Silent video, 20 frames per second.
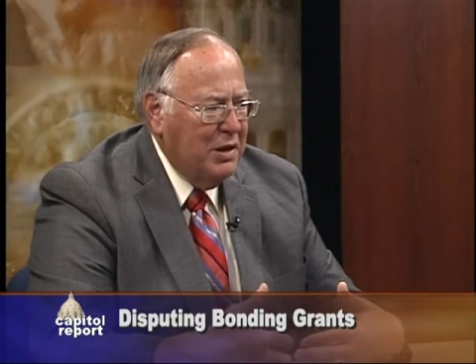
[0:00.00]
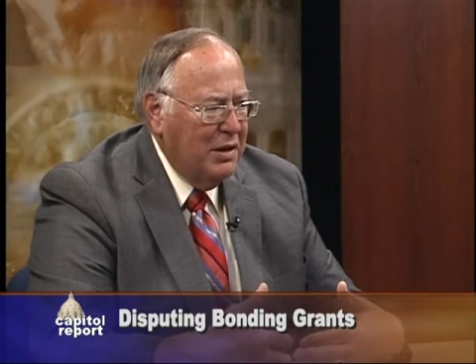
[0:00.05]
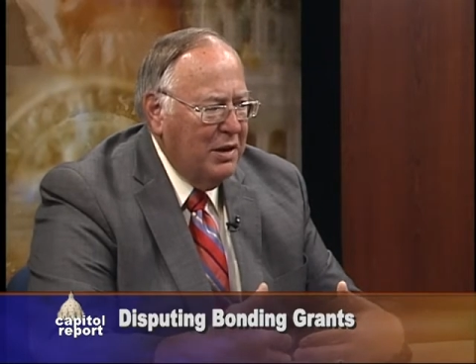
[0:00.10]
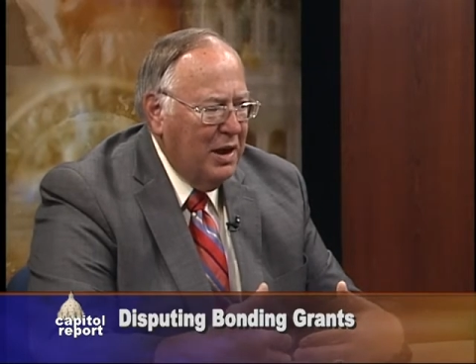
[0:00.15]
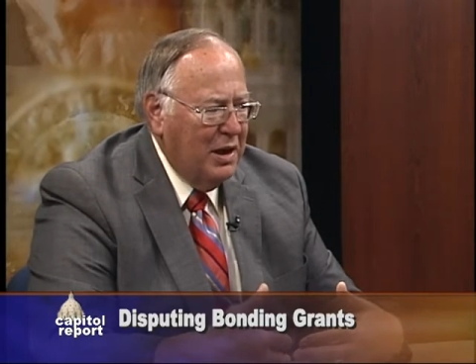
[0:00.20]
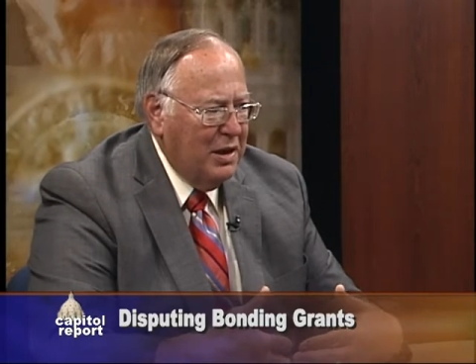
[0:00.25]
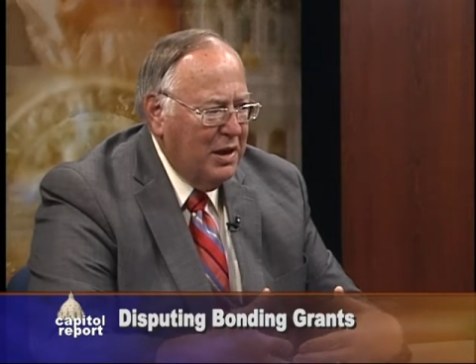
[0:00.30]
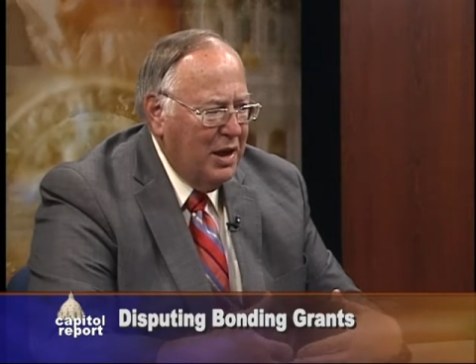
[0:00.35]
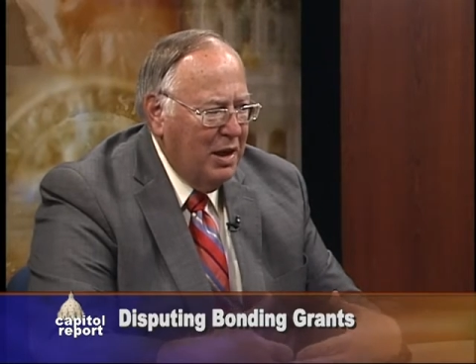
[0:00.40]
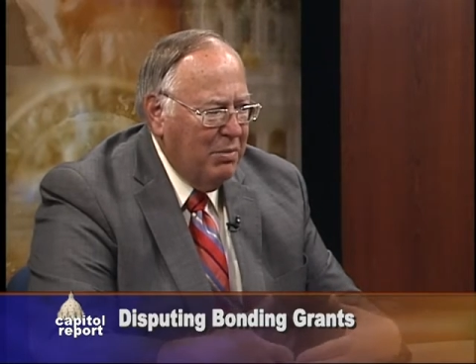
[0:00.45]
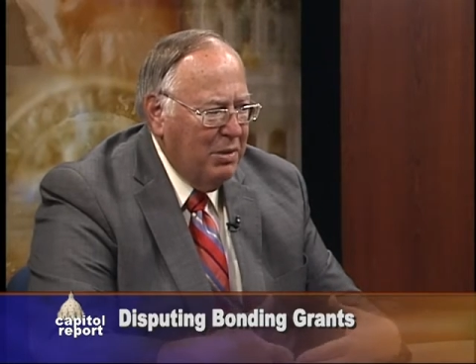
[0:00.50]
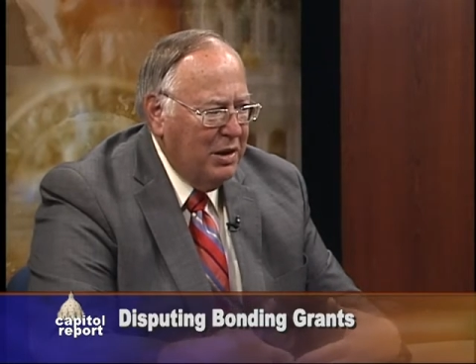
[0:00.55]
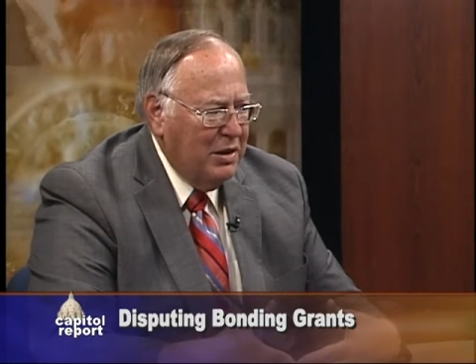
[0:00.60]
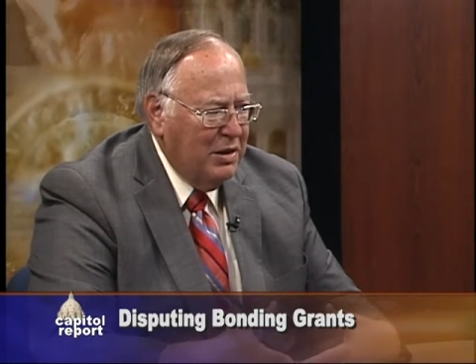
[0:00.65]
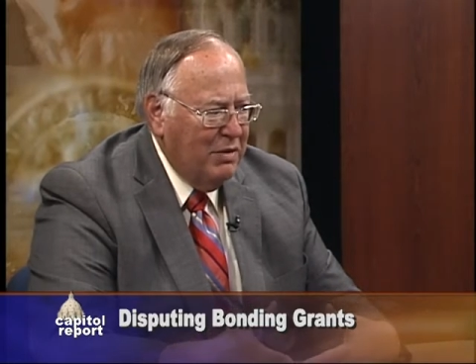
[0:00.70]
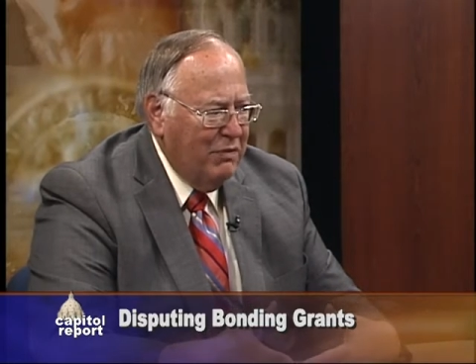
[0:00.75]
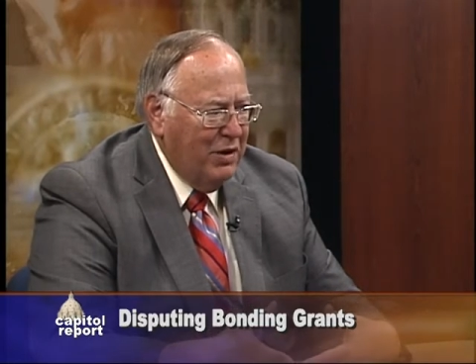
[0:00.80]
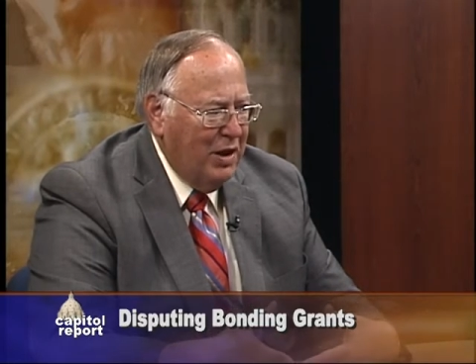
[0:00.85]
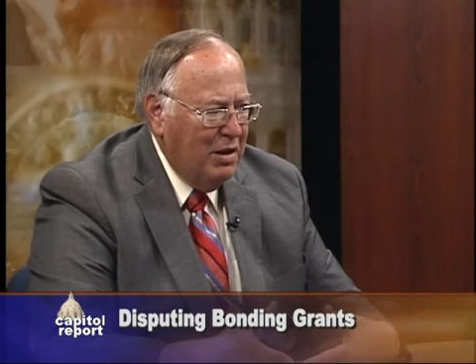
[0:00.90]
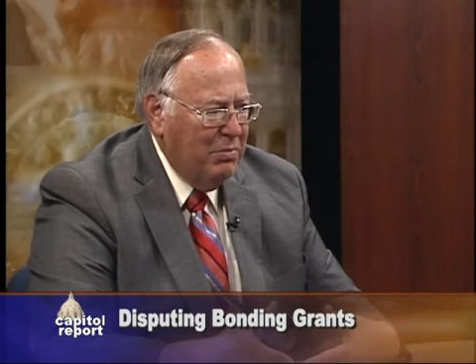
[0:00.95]
on economic
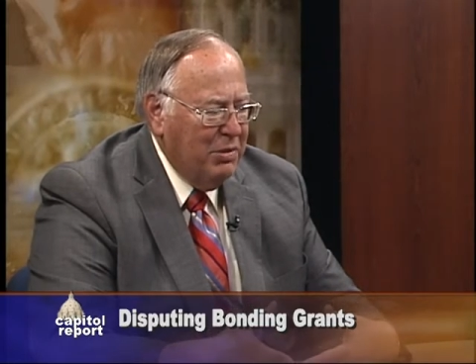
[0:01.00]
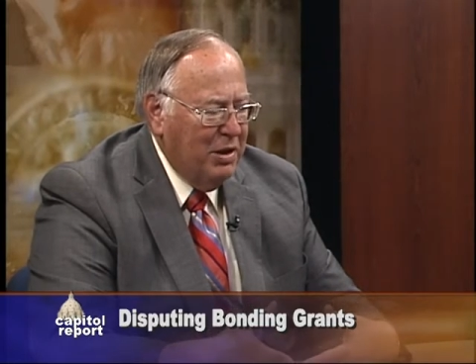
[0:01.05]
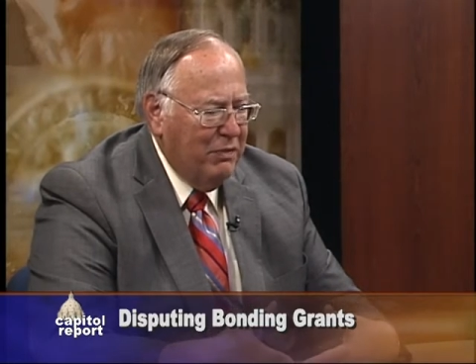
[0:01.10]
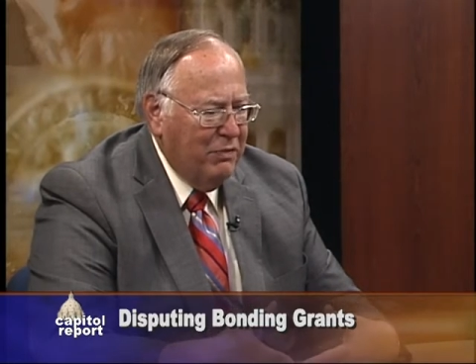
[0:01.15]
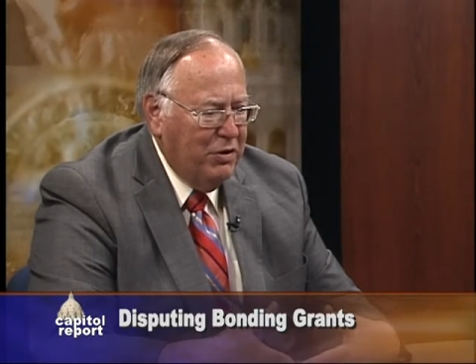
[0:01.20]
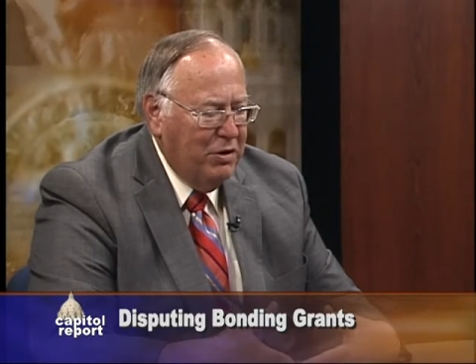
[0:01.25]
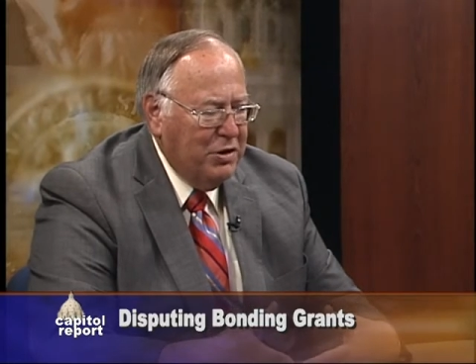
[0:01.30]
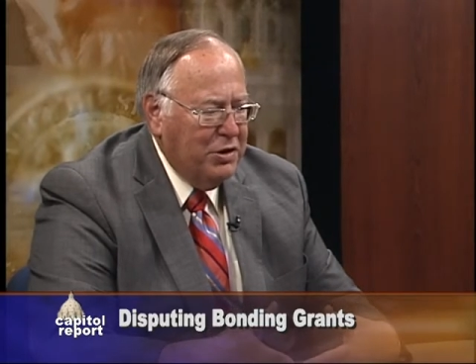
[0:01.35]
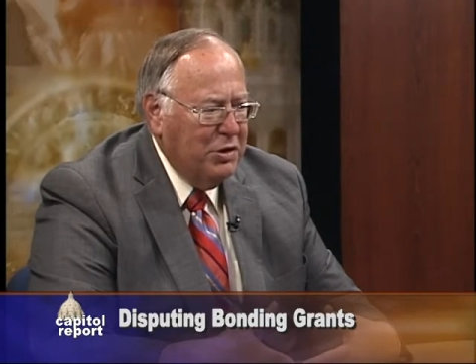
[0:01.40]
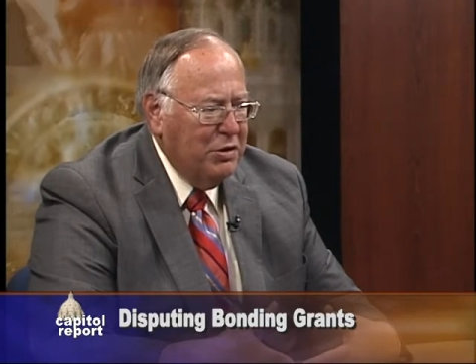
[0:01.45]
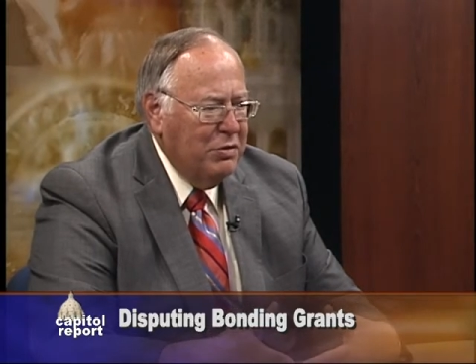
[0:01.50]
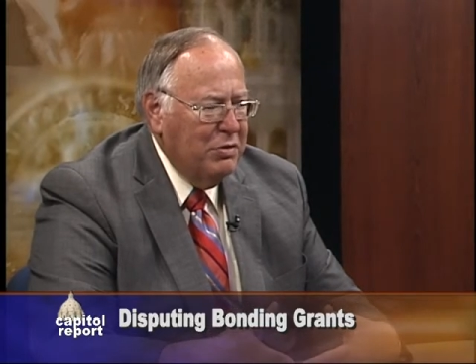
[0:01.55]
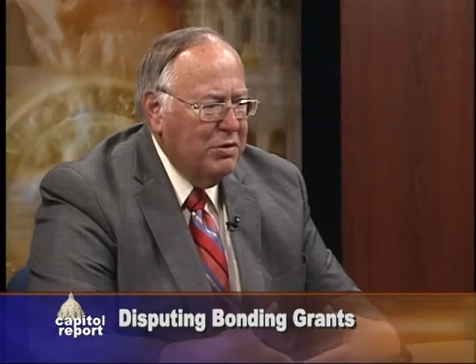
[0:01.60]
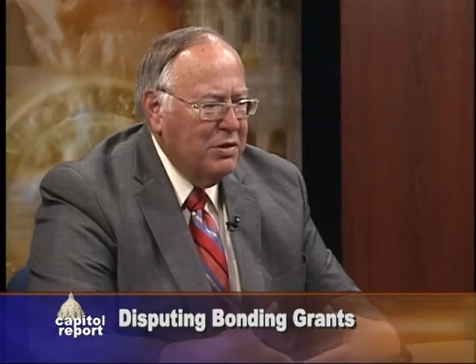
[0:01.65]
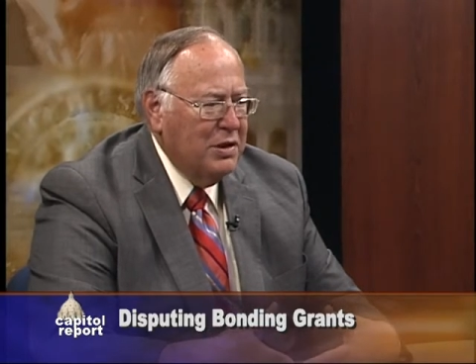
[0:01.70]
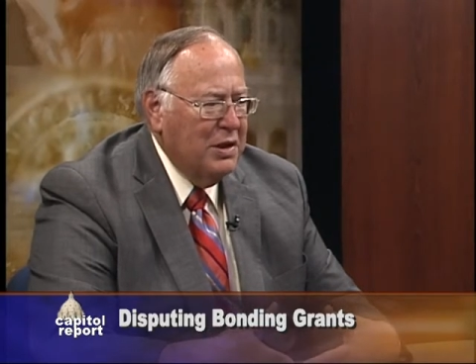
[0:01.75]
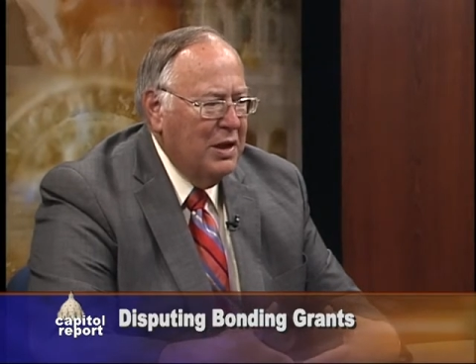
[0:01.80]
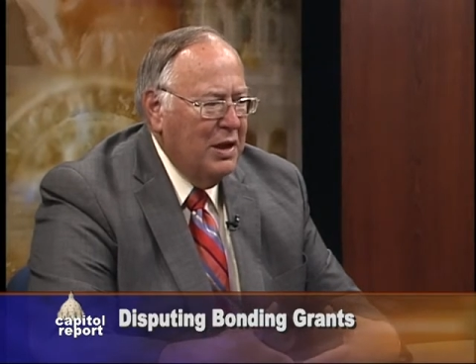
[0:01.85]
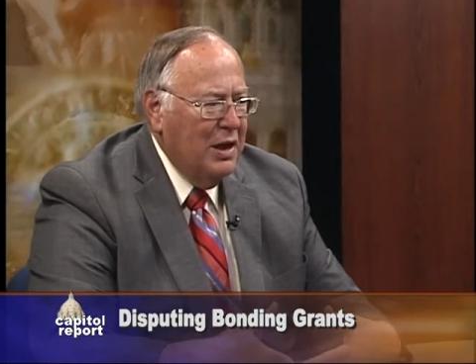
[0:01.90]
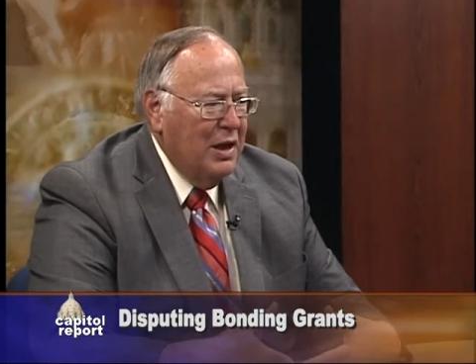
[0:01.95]
development
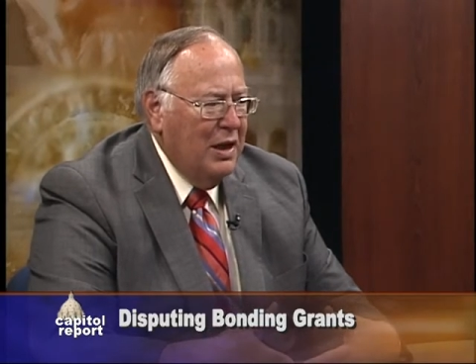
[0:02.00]
virtues